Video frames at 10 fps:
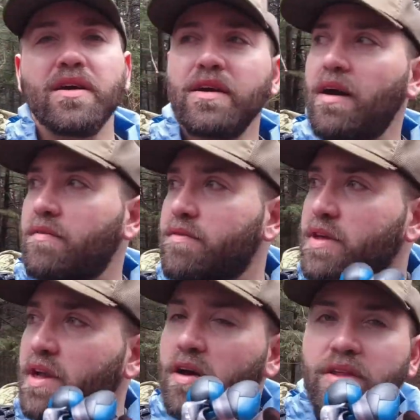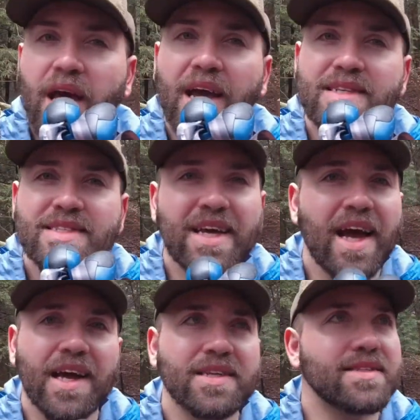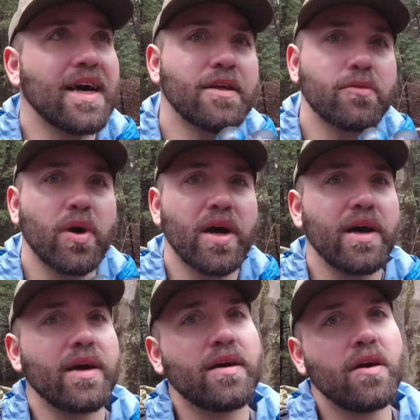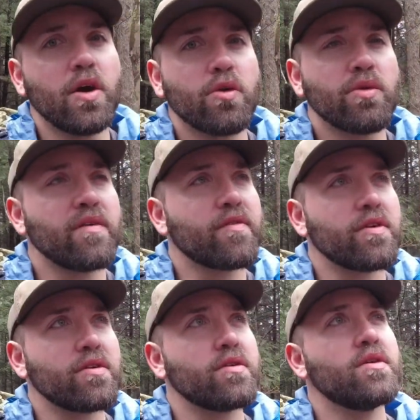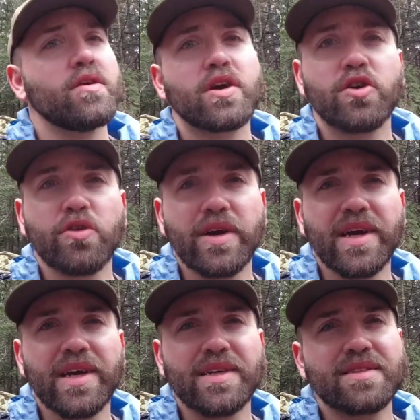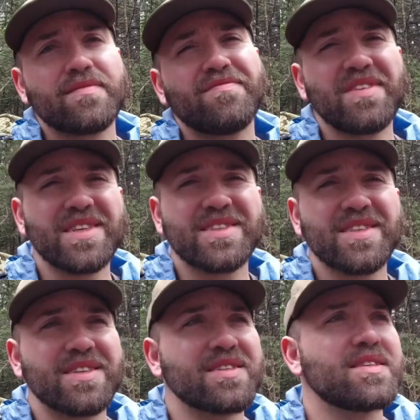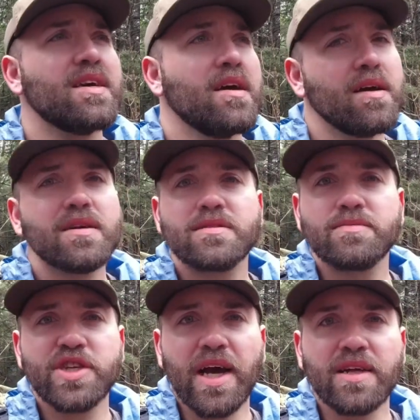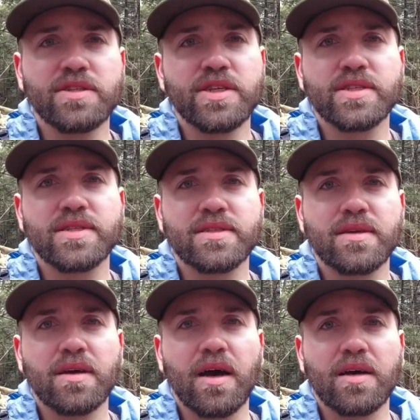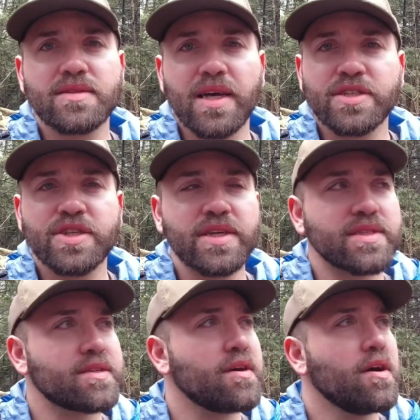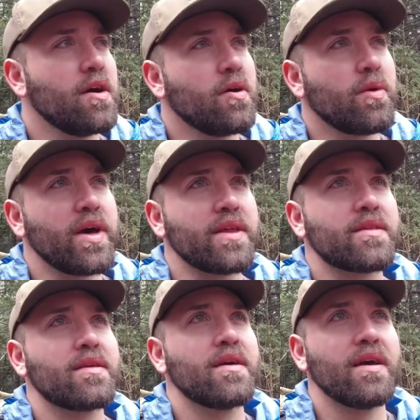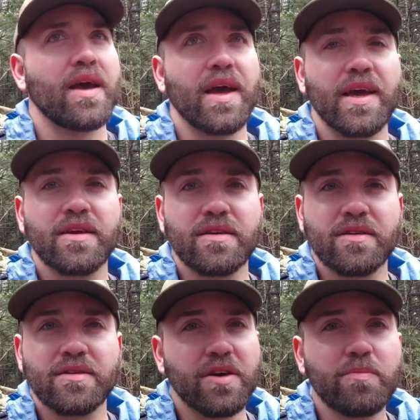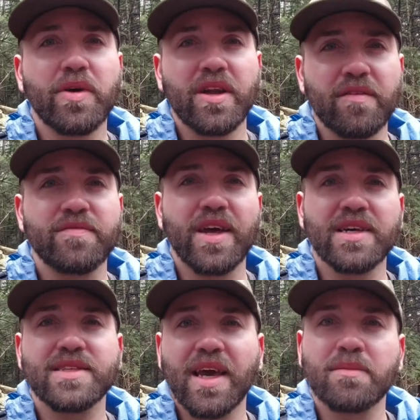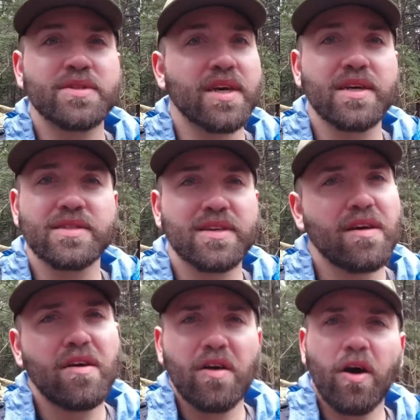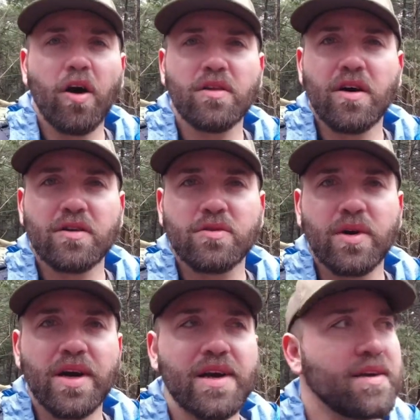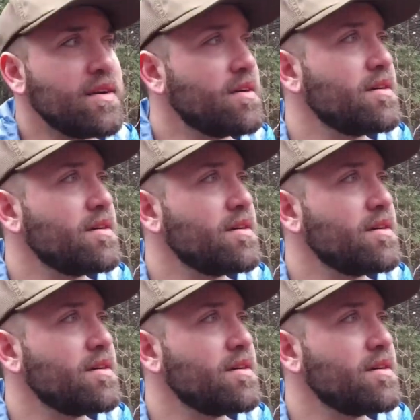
You have, the Haystacks down the way, river, creeks, vistas, some challenging sections with a good bit of nice campsites all along the way.